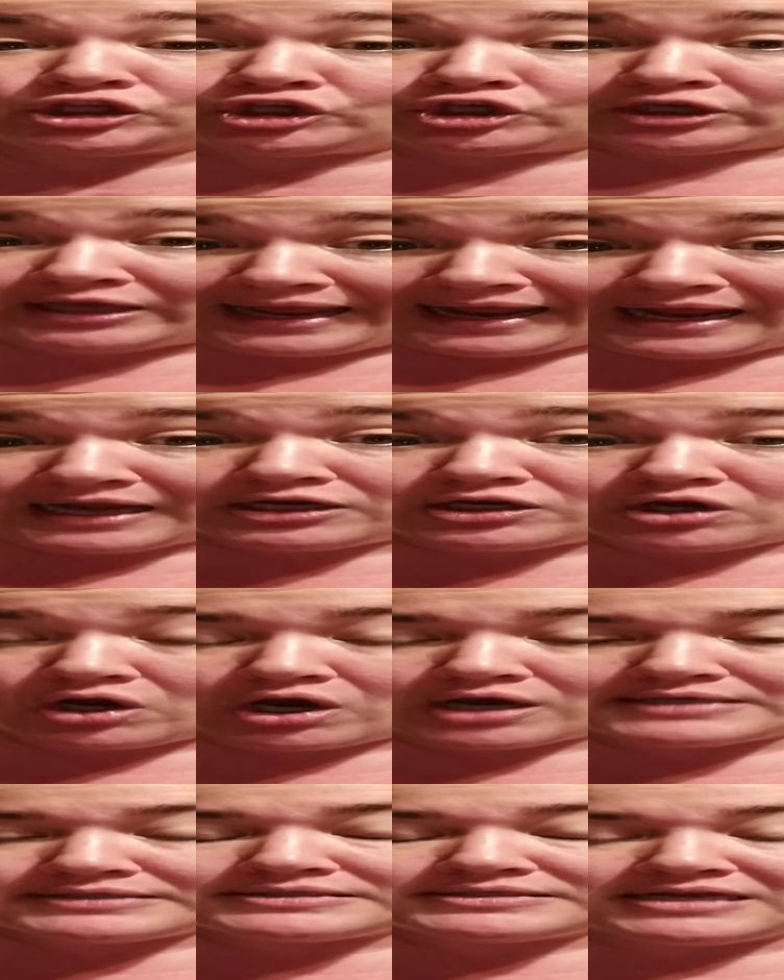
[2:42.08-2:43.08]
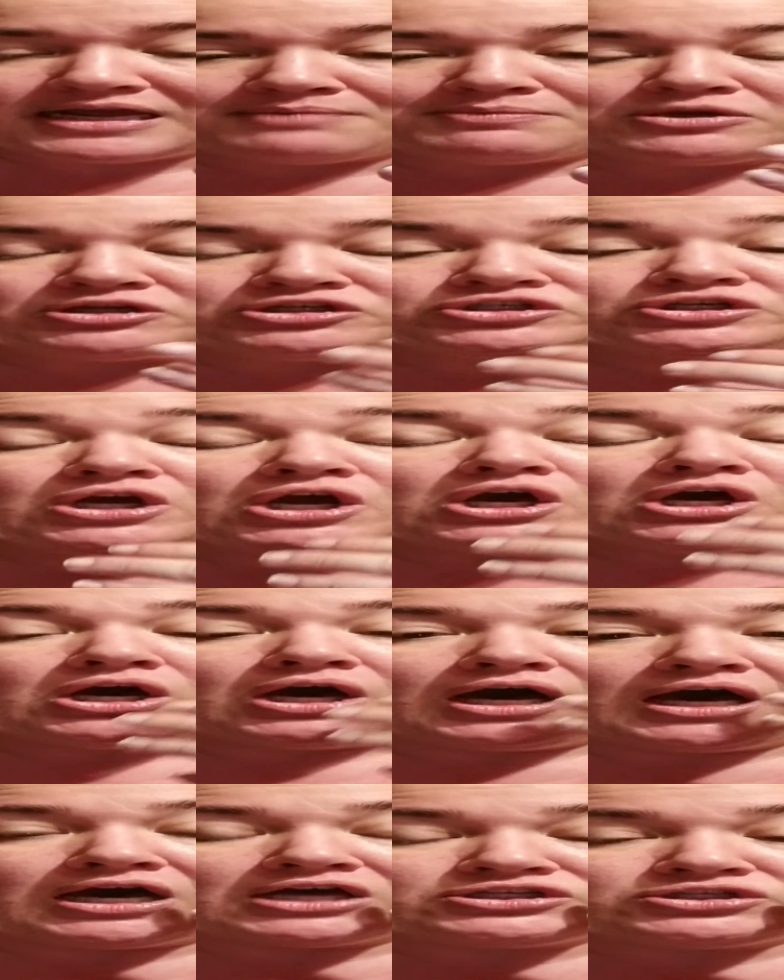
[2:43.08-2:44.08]
can cause damage
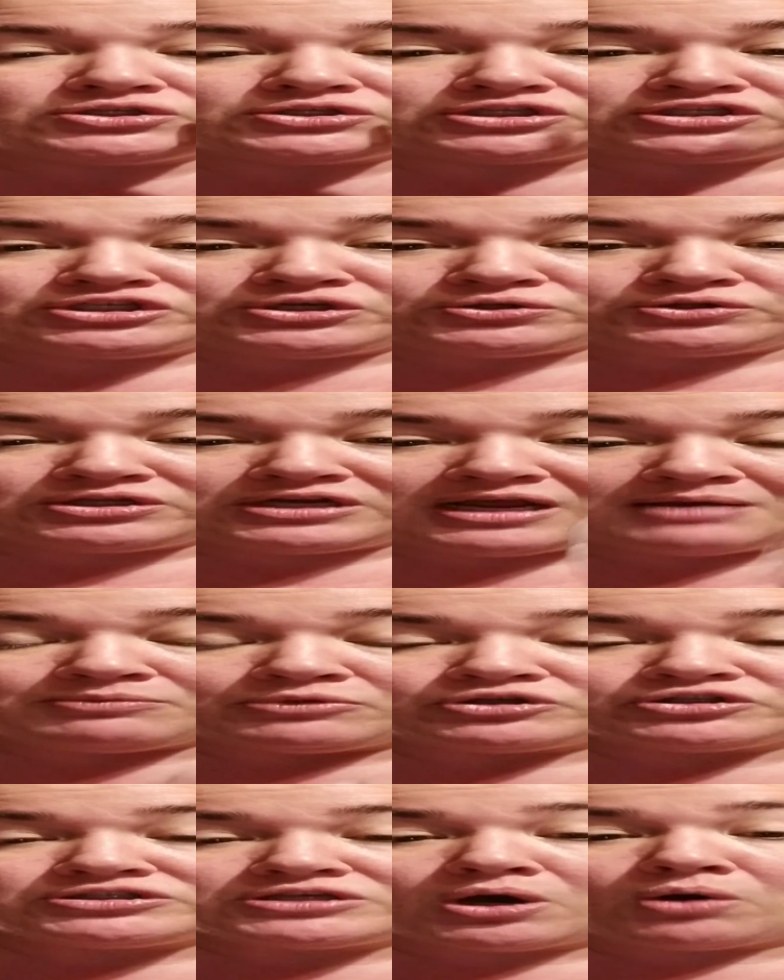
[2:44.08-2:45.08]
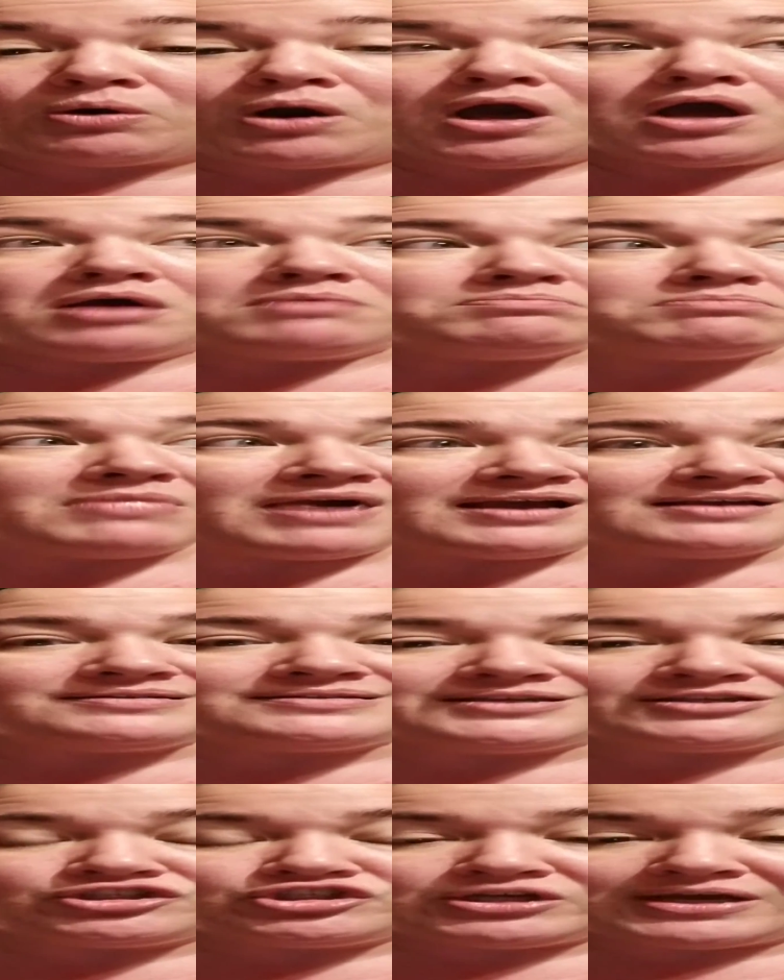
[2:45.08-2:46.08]
to the tooth enamel. So my
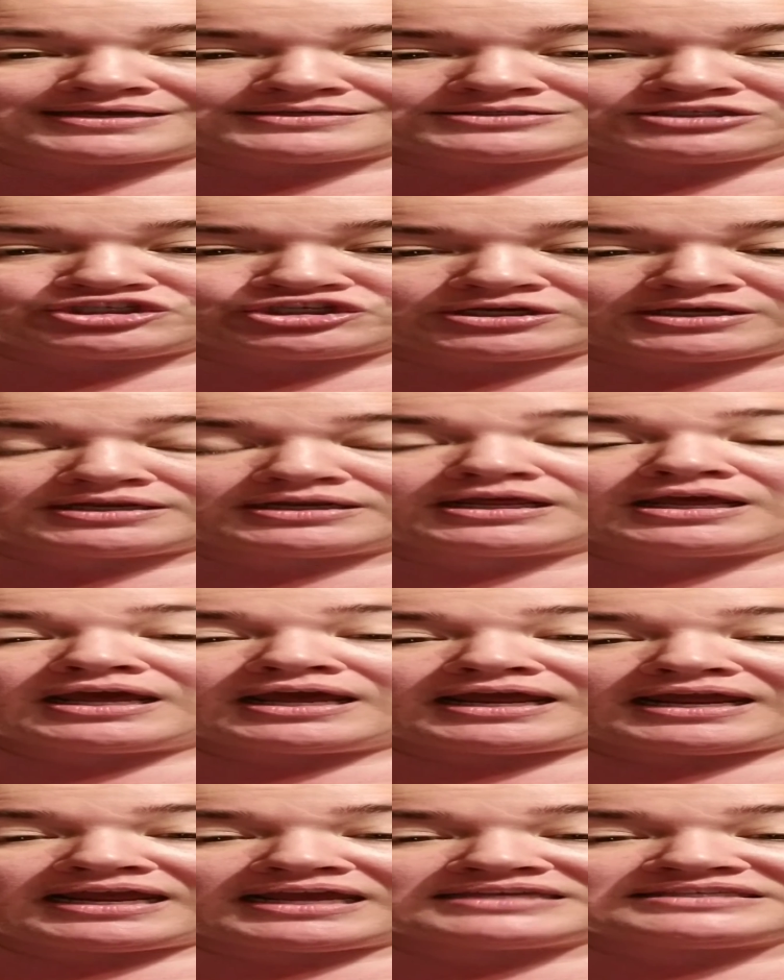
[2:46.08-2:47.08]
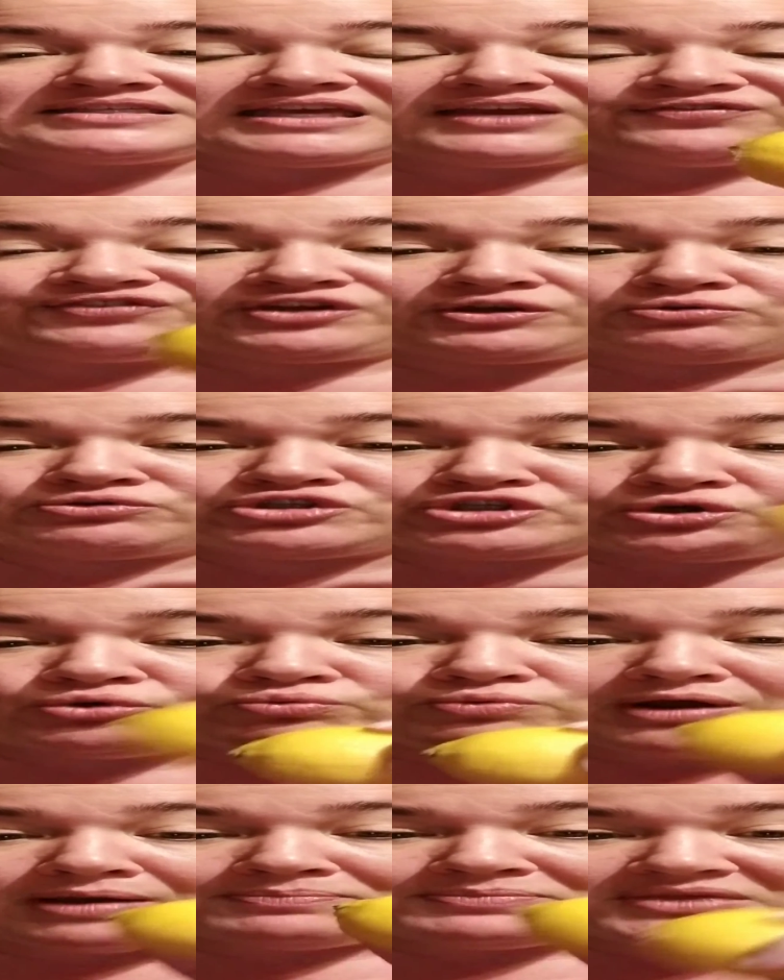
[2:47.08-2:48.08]
suggestion is if you do
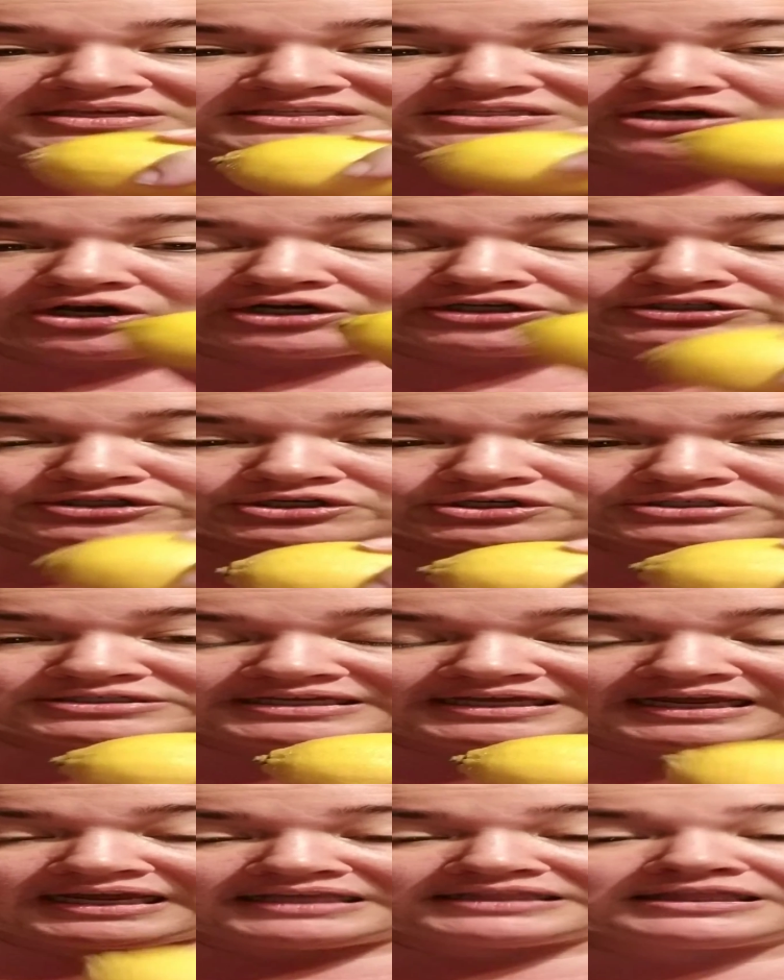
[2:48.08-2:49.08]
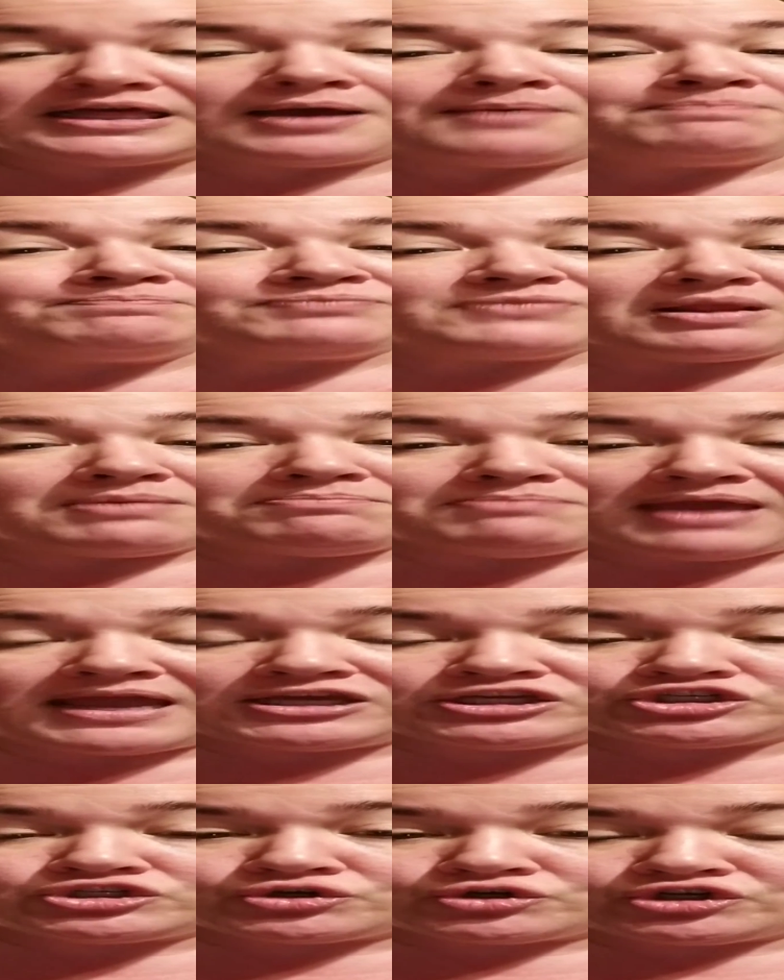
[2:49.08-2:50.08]
rub this on your teeth,
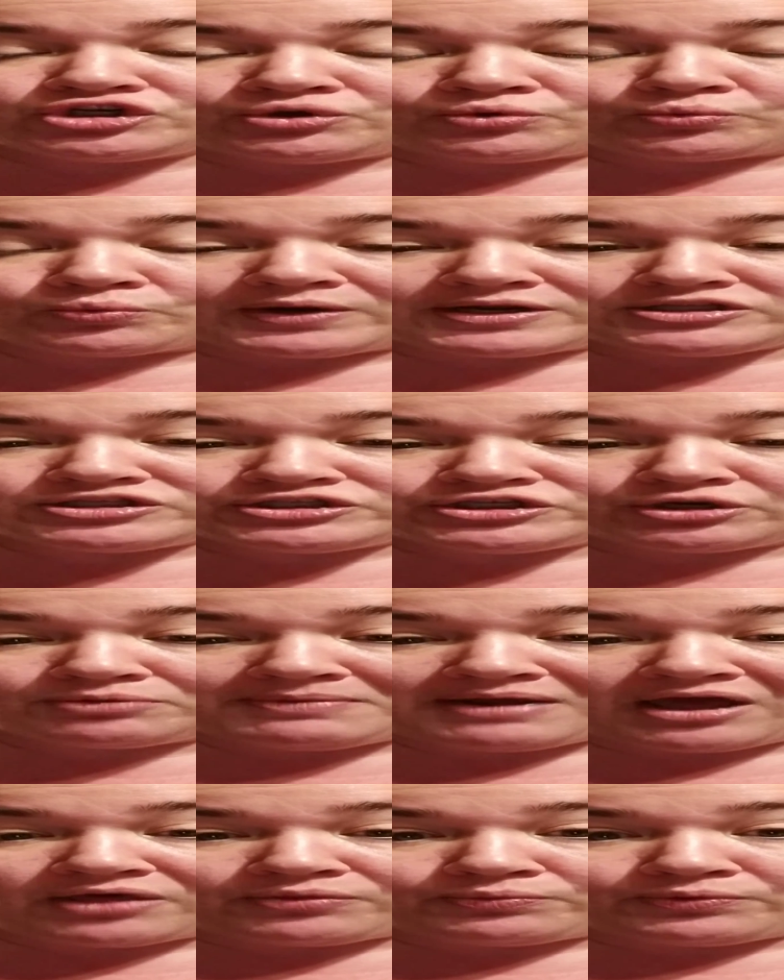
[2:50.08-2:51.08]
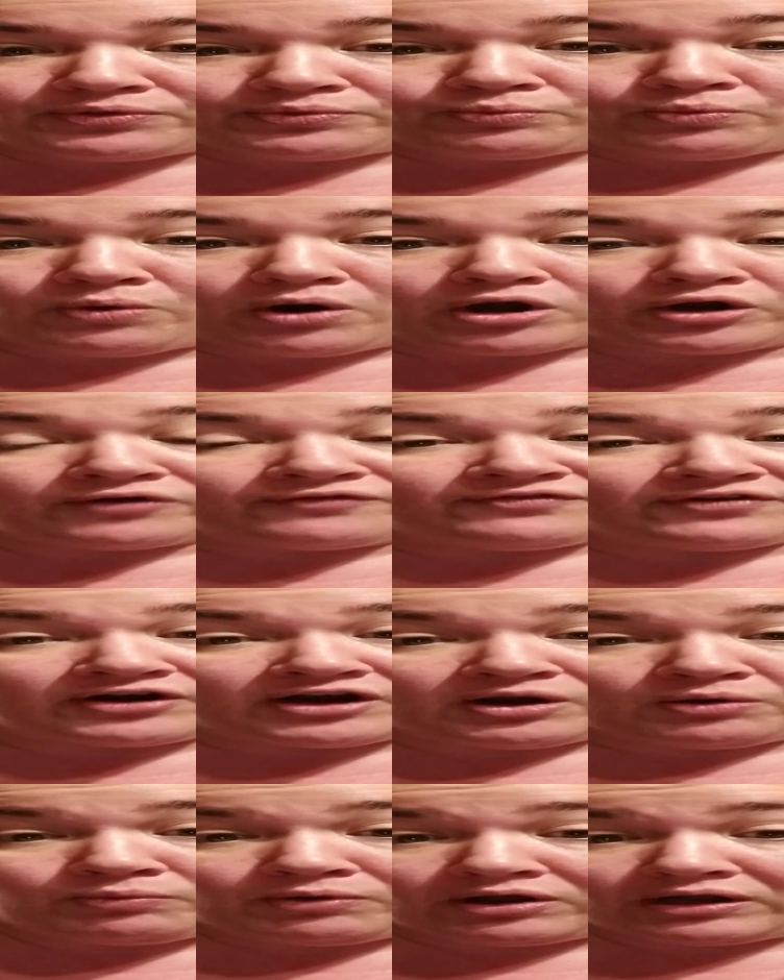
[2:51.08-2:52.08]
make sure you rinse your mouth with water
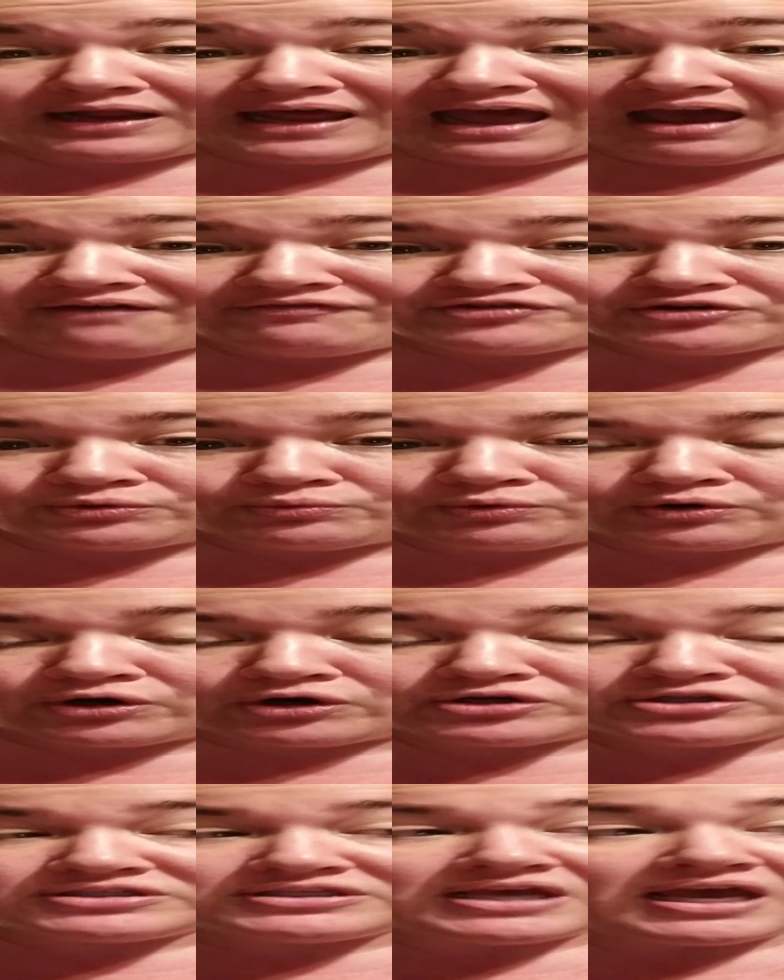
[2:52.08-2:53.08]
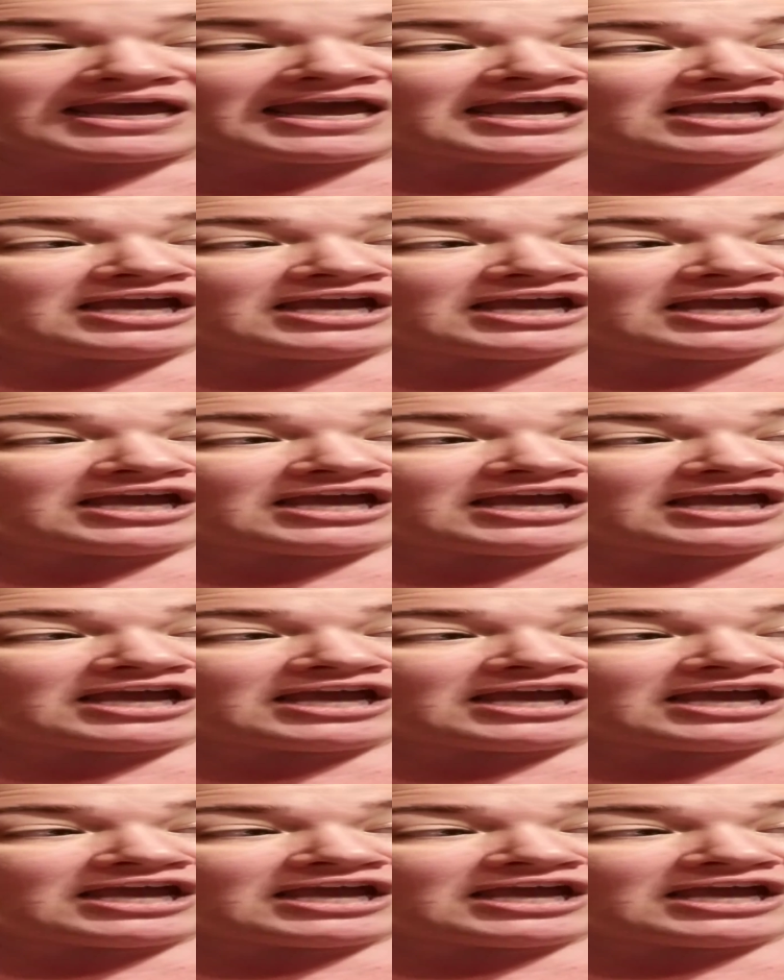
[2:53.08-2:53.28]
very well afterwards.